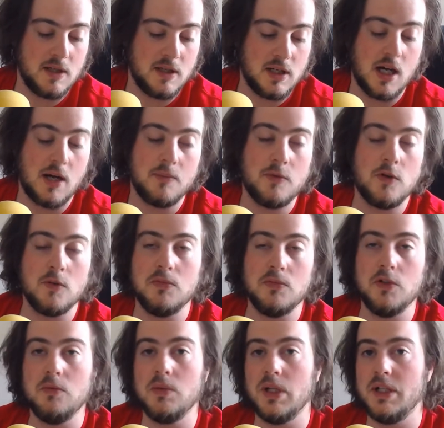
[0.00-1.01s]
Commodore
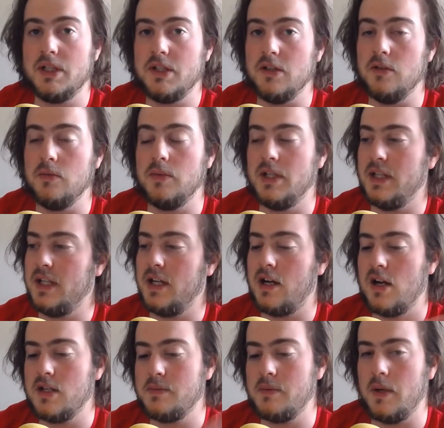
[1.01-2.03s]
Blue Blood too, but that
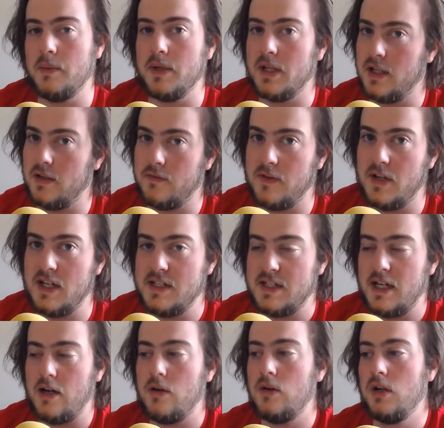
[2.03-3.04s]
card's probably gonna get phased
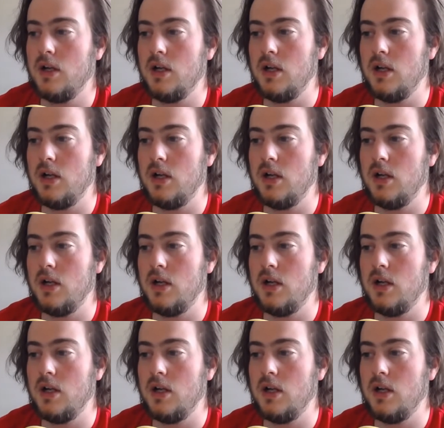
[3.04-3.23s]
out.